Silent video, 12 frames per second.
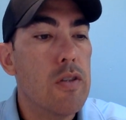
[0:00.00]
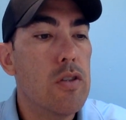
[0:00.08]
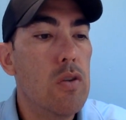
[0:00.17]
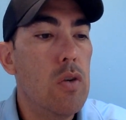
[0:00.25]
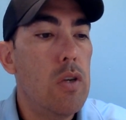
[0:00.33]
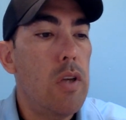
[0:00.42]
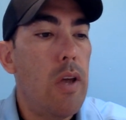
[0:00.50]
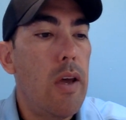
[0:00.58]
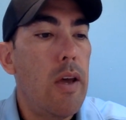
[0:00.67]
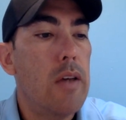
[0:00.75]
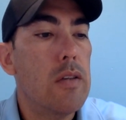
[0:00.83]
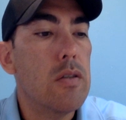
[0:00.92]
If a
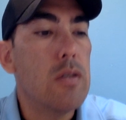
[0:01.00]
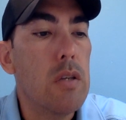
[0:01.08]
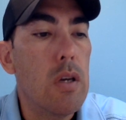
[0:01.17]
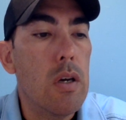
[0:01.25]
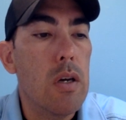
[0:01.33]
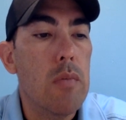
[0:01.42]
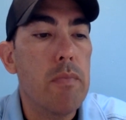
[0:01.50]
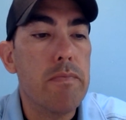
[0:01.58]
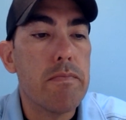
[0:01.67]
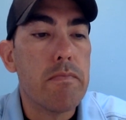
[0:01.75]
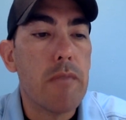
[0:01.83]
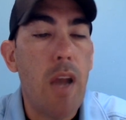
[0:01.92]
student has
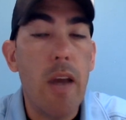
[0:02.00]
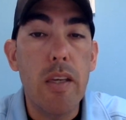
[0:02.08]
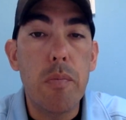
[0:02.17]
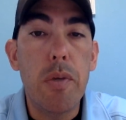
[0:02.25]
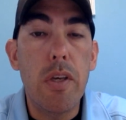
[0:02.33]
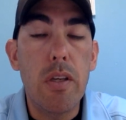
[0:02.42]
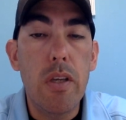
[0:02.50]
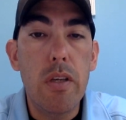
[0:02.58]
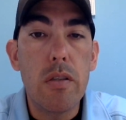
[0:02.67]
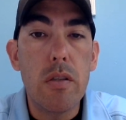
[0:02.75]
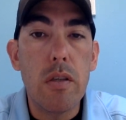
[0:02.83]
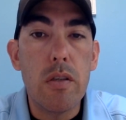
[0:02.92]

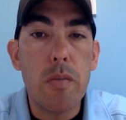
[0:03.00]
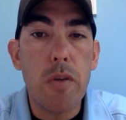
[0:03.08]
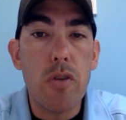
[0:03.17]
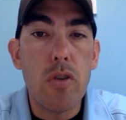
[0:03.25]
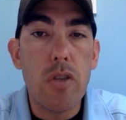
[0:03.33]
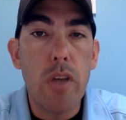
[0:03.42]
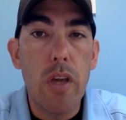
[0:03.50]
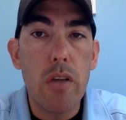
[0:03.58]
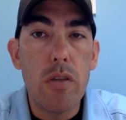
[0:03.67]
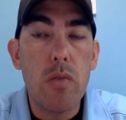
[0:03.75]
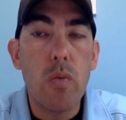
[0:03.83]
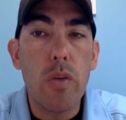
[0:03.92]
IEP needs and special
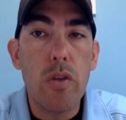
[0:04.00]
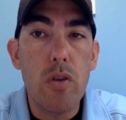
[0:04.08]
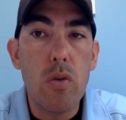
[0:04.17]
education,